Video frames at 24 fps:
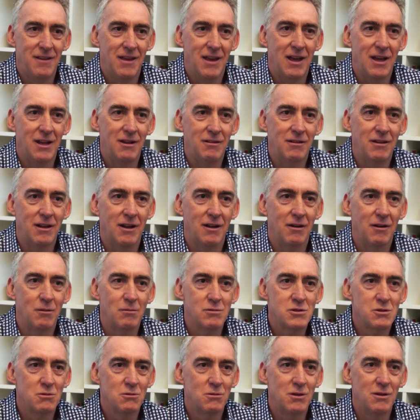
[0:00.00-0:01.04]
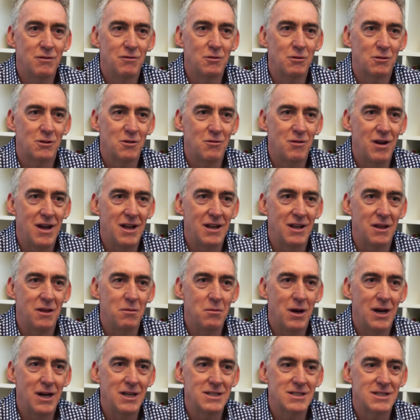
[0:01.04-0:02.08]
And I'm sure you've looked around at your
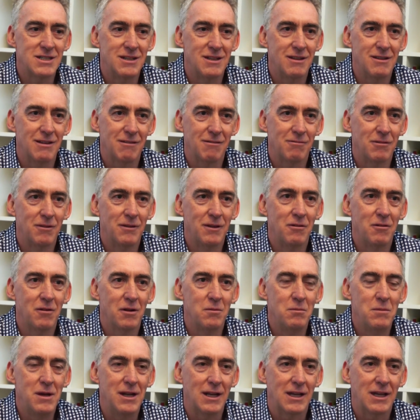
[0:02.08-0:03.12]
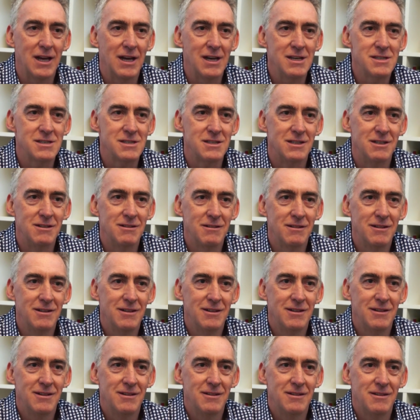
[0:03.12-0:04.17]
mates and you think, well, they're on a medication,
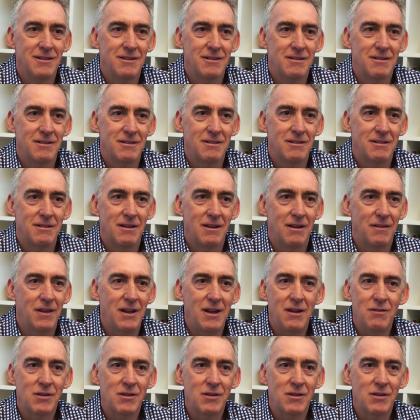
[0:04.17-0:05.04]
and they